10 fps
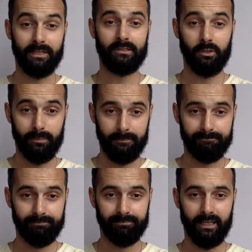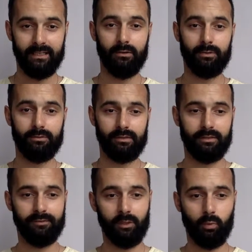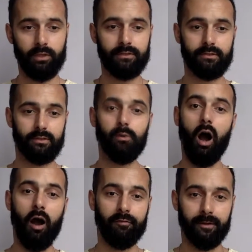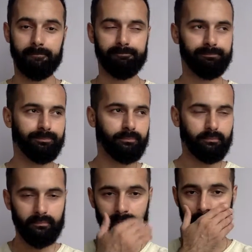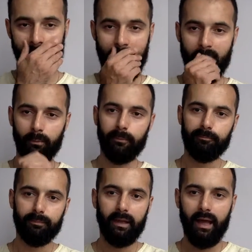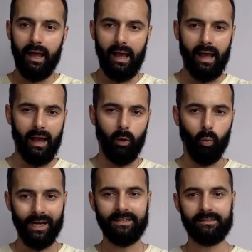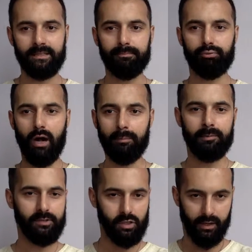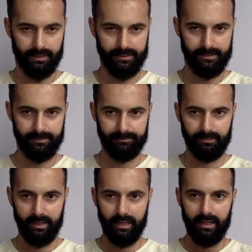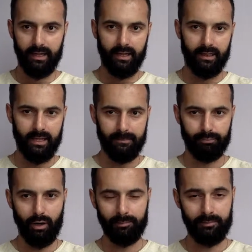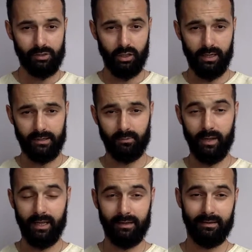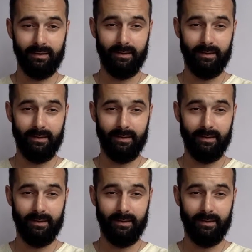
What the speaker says: be stupid, and don't use these filler words too often. Now, when does the problem start? The problem starts when